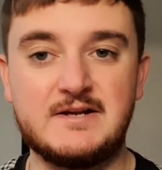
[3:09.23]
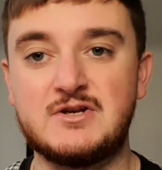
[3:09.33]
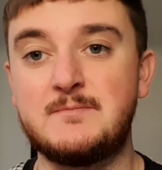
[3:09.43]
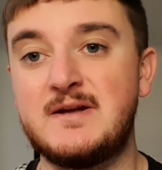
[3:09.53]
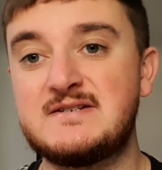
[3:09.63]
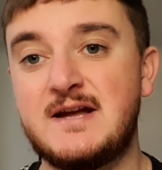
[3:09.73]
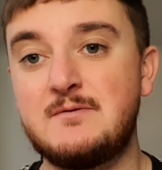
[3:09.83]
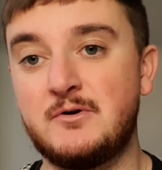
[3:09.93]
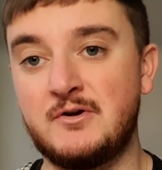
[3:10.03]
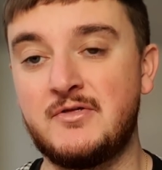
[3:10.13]
it's going to be a
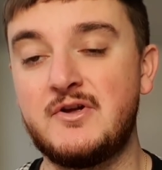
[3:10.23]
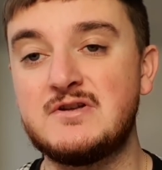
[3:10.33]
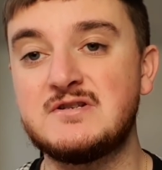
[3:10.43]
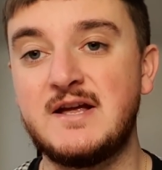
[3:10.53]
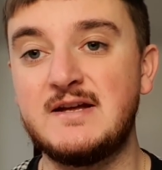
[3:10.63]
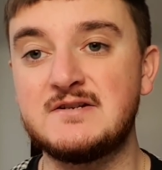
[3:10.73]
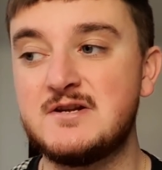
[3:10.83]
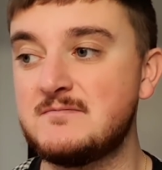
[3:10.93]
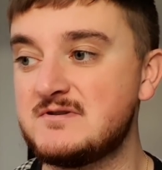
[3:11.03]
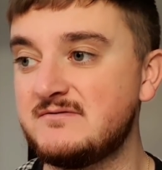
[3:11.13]
tight one on Thursday night in
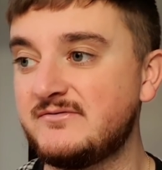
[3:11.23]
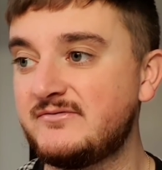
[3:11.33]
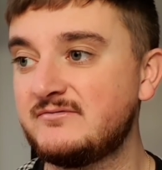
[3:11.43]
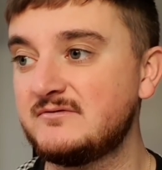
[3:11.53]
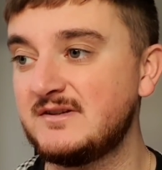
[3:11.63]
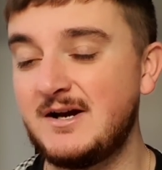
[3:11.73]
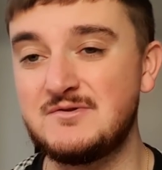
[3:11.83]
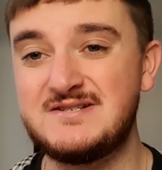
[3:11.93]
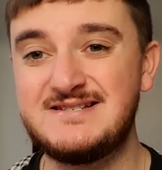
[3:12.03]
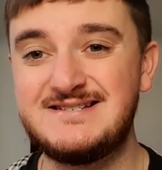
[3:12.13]
terms of
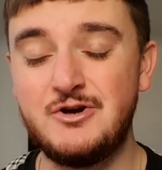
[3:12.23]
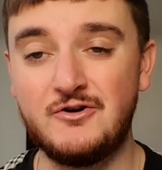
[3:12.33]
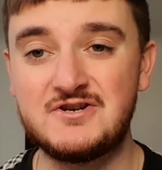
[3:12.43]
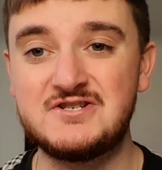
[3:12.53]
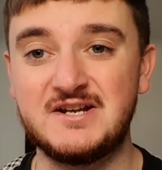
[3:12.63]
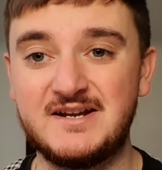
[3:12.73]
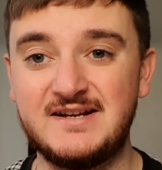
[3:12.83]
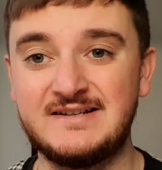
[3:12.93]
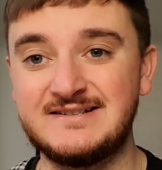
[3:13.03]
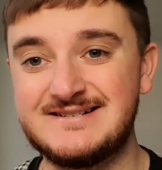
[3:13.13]
how
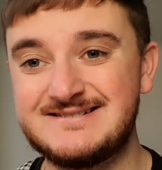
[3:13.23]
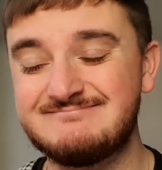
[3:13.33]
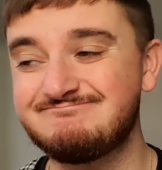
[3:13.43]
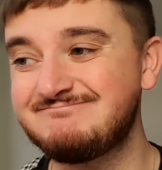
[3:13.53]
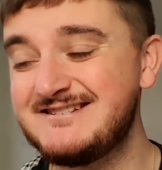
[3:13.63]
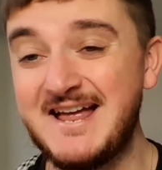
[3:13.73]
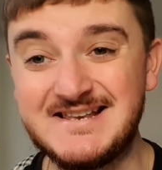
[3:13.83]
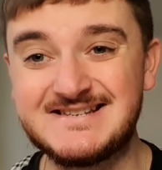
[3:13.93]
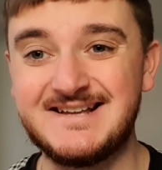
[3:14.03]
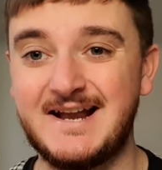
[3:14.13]
toxic and
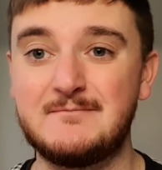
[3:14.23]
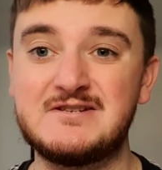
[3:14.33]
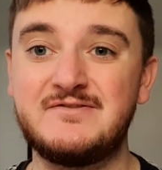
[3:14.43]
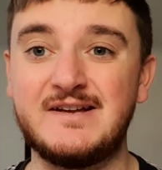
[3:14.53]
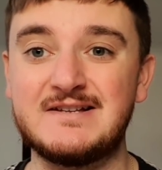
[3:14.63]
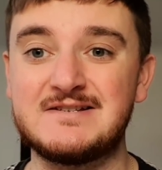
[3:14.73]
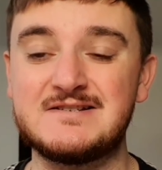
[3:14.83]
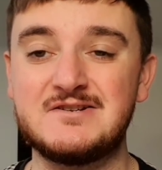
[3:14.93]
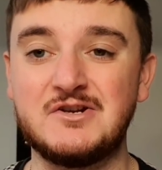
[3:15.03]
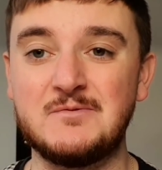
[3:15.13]
tense that atmosphere
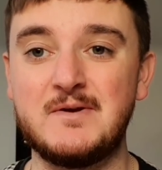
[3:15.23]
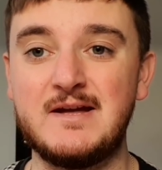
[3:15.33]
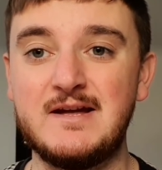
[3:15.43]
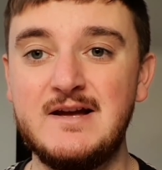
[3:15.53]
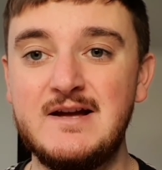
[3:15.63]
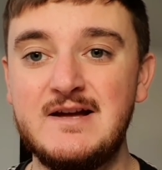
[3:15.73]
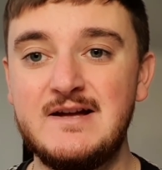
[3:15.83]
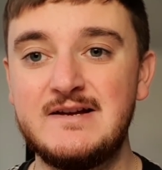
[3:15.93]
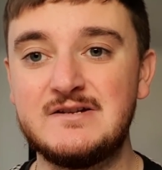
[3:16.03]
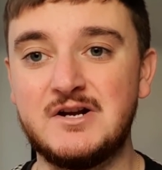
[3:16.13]
is going to be.
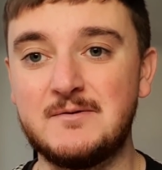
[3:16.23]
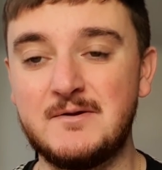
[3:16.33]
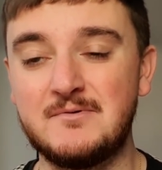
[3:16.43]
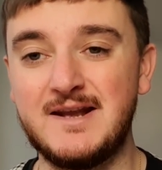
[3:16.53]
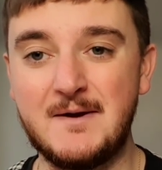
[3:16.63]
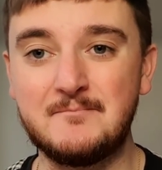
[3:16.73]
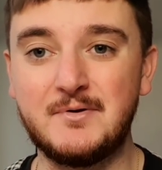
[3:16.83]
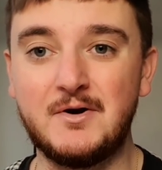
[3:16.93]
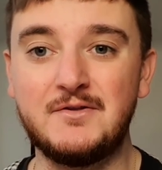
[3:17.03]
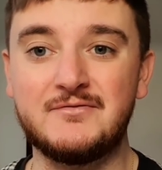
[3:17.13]
You know what I mean? With
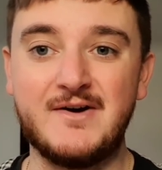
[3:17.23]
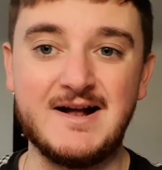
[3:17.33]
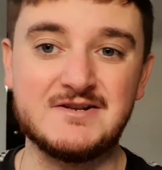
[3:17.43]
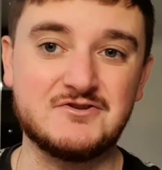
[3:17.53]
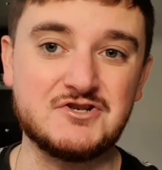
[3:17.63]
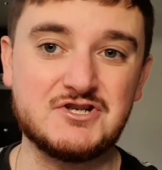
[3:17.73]
Lampard, the fans are